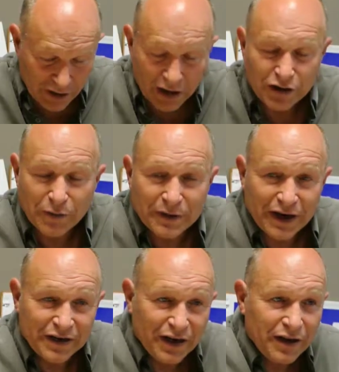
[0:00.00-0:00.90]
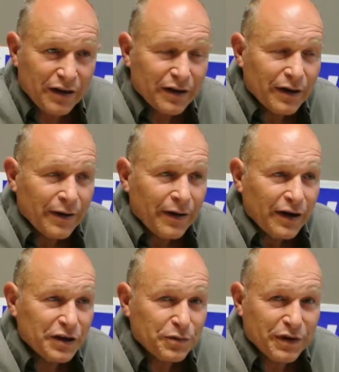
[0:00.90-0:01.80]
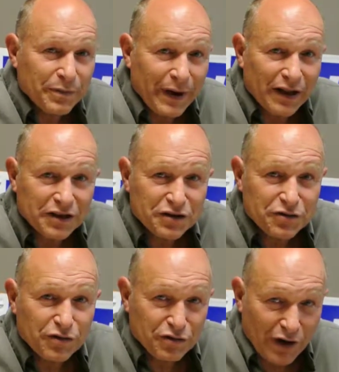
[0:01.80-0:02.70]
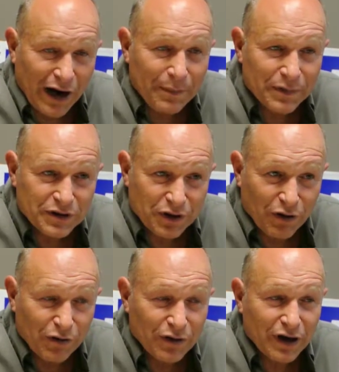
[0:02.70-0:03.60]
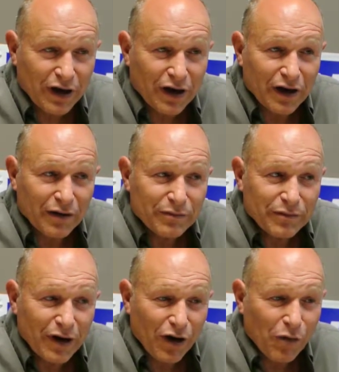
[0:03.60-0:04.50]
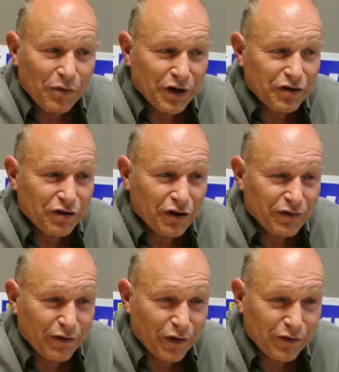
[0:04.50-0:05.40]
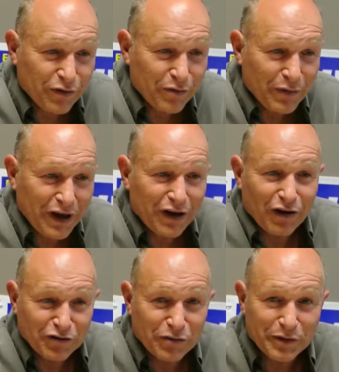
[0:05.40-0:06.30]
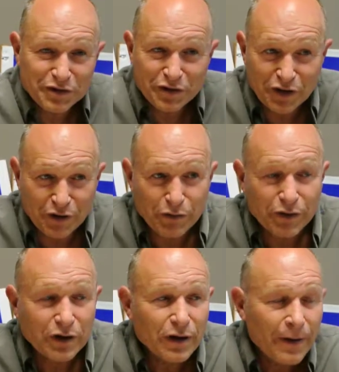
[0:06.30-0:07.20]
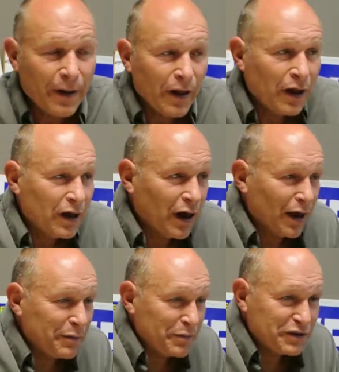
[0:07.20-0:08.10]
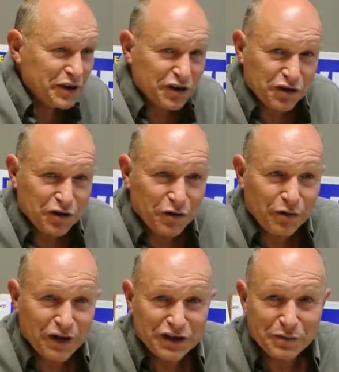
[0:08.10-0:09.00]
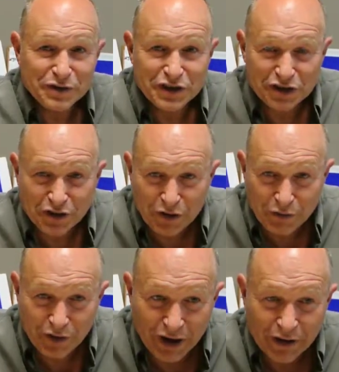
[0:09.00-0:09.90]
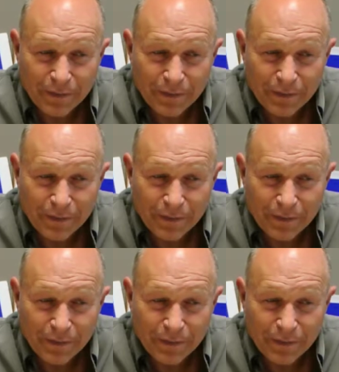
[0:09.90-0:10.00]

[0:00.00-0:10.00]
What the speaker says: October 19th is when the ballots drop. So I hope that you can vote for me and also Mr. Yu. I'm in position 2, he's in position 3.